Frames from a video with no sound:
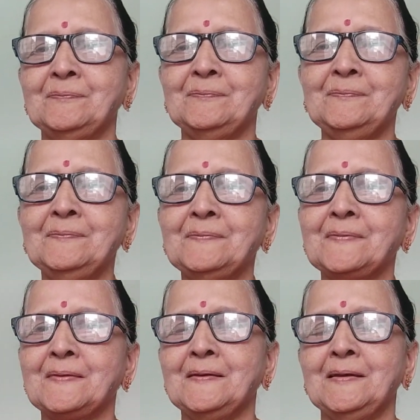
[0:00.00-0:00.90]
Hmm?
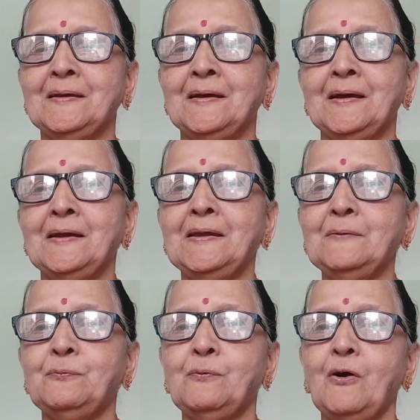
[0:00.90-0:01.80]

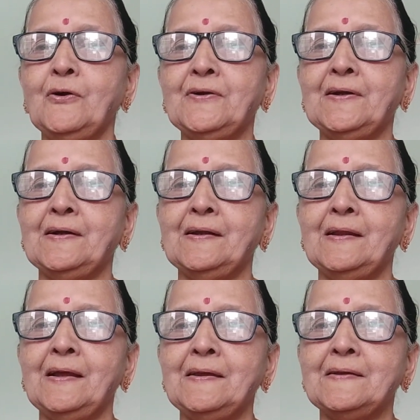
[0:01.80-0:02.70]
He fought
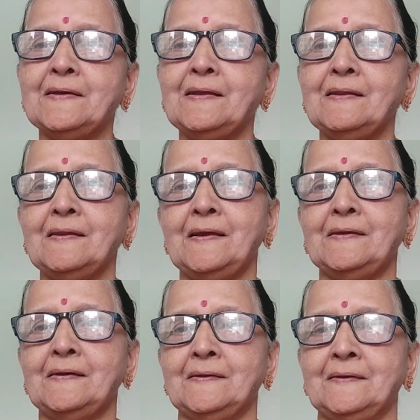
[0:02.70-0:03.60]
like a
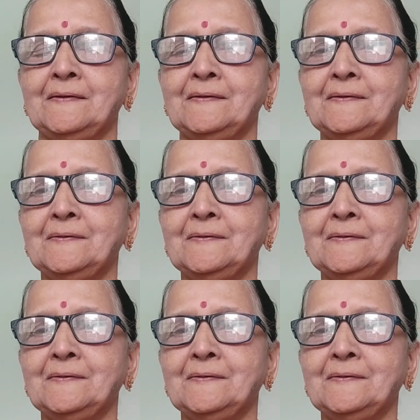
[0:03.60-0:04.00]
lion